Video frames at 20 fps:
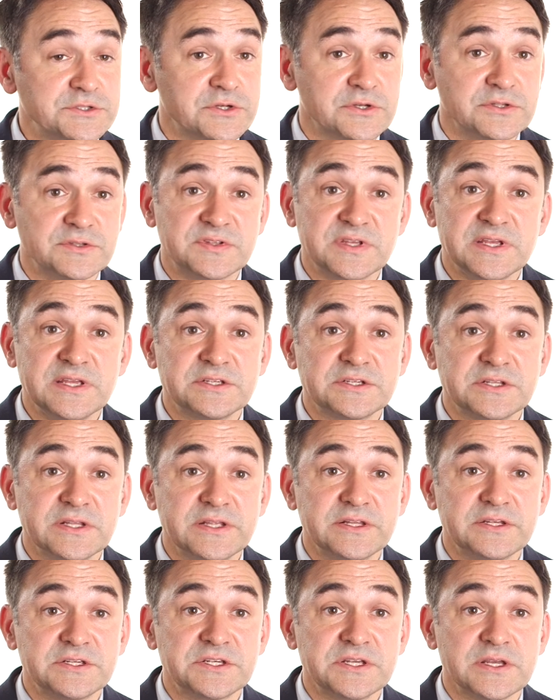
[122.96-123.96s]
you can teach
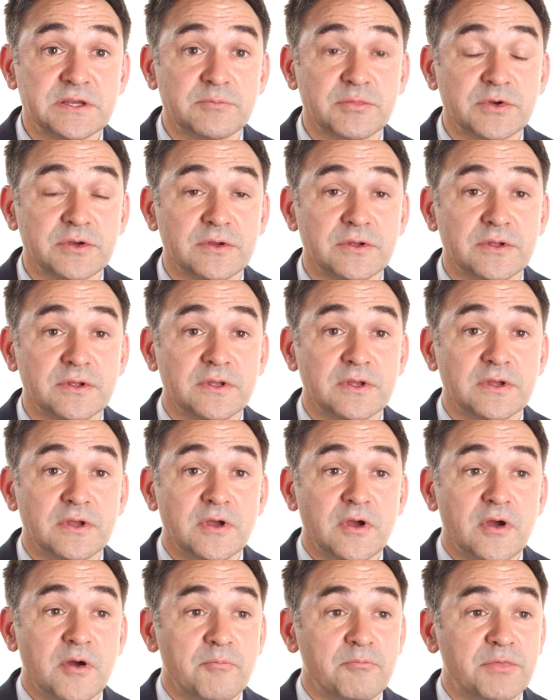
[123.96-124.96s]
leadership,
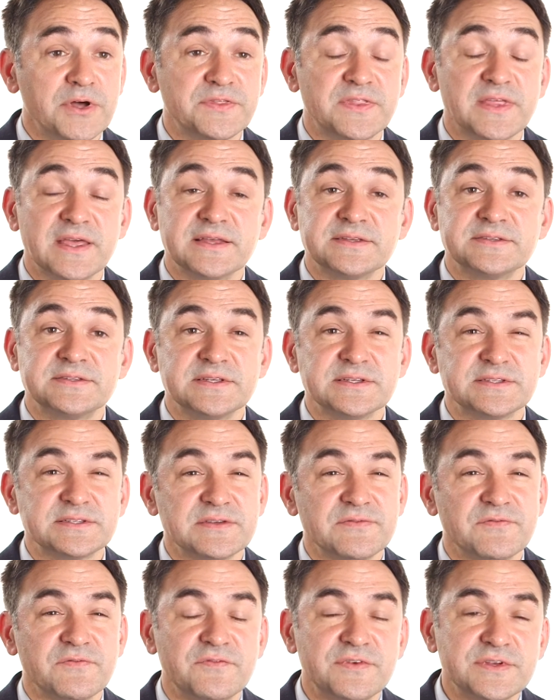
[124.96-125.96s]
but there's this
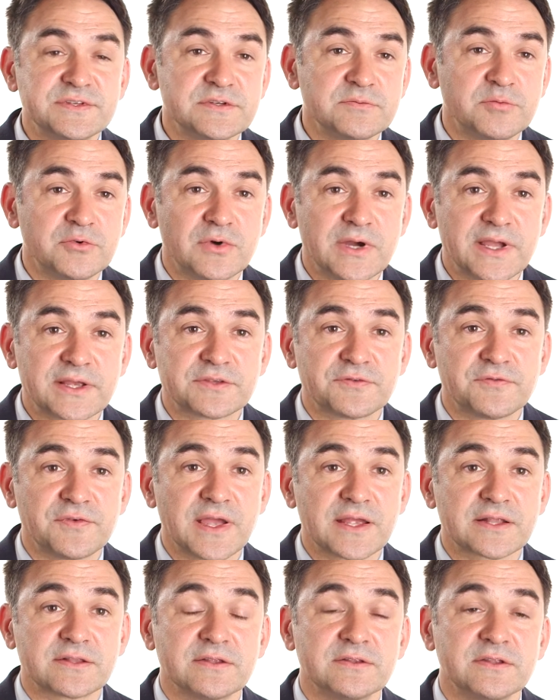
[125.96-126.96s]
invisible X
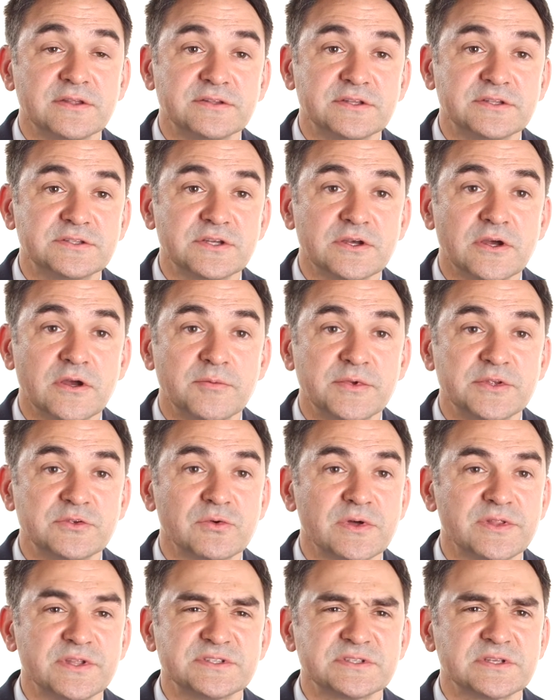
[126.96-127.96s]
factor that determines
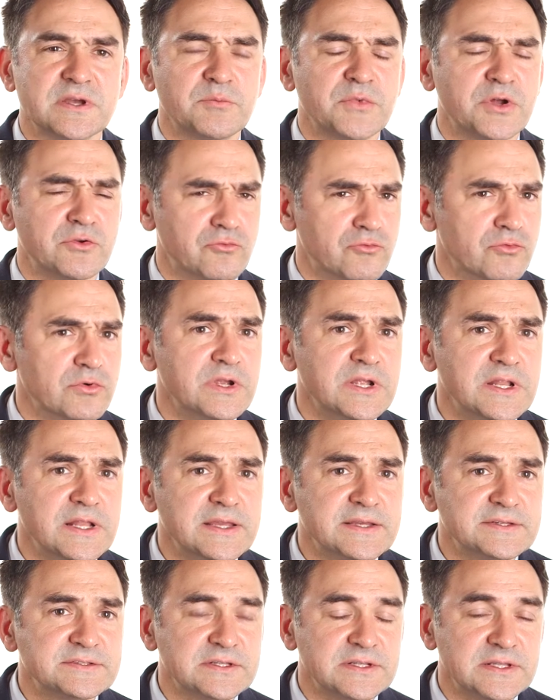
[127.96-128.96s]
whether someone
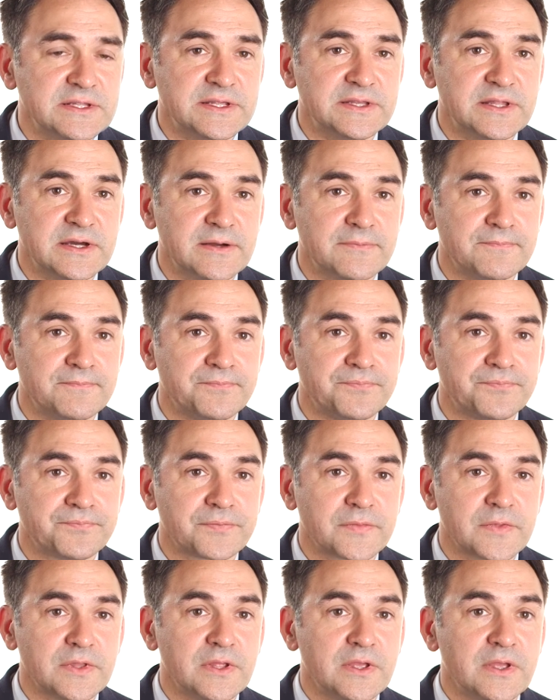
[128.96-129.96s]
really is a leader.
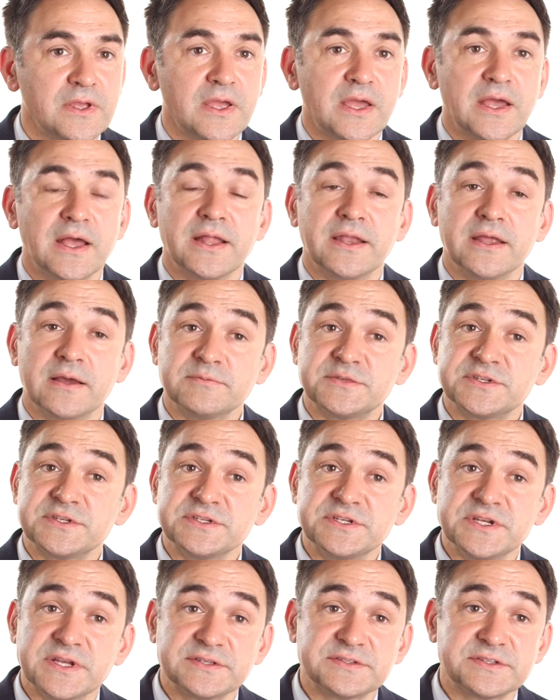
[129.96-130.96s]
And I'm
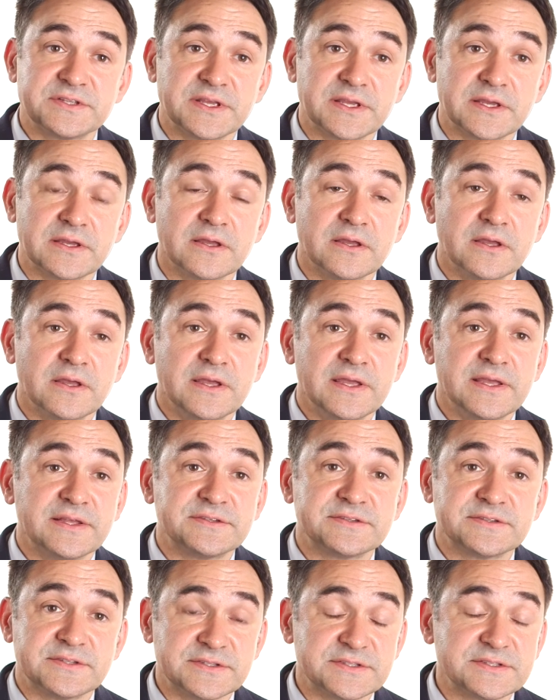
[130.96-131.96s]
suggesting
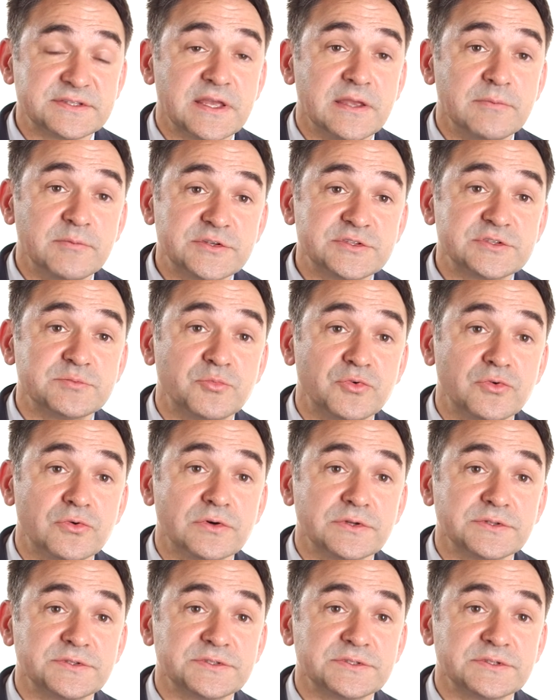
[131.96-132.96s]
it's the same as
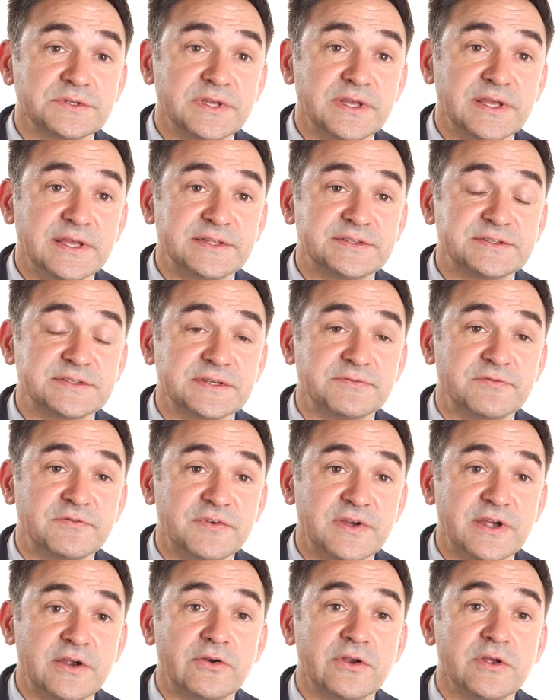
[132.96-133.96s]
sports. It's a
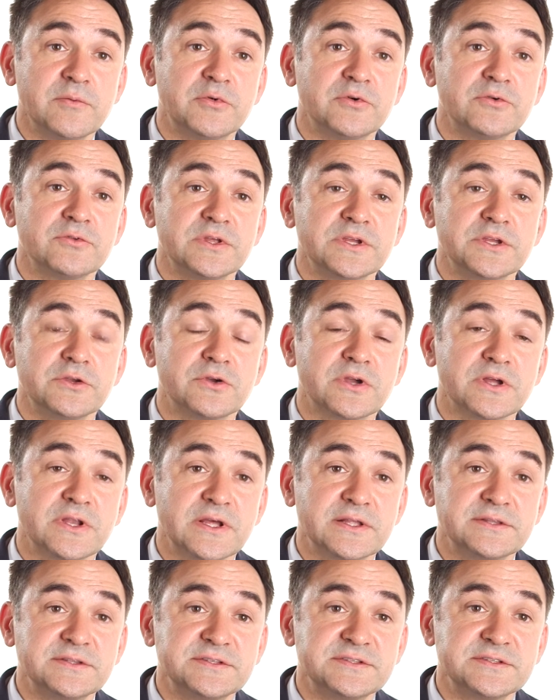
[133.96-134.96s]
variable that you can
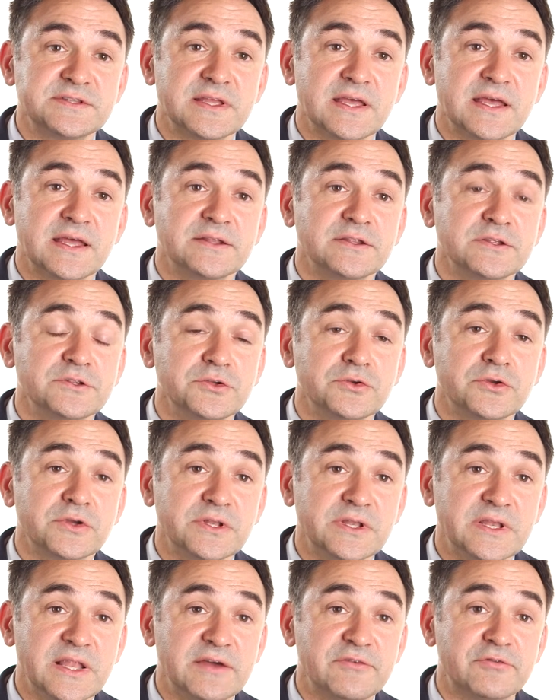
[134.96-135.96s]
understand and you
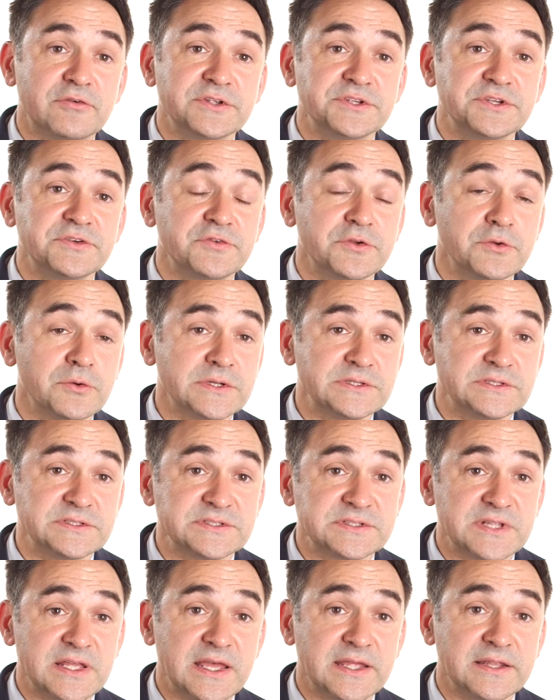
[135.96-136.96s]
can leverage if you
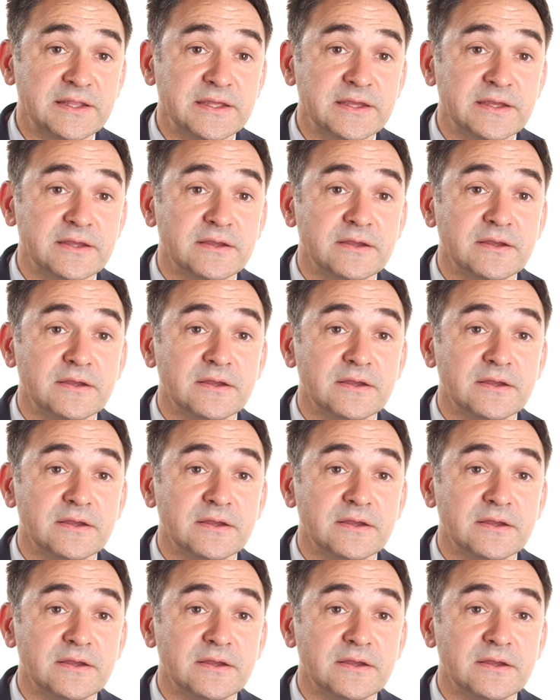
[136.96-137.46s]
understand it,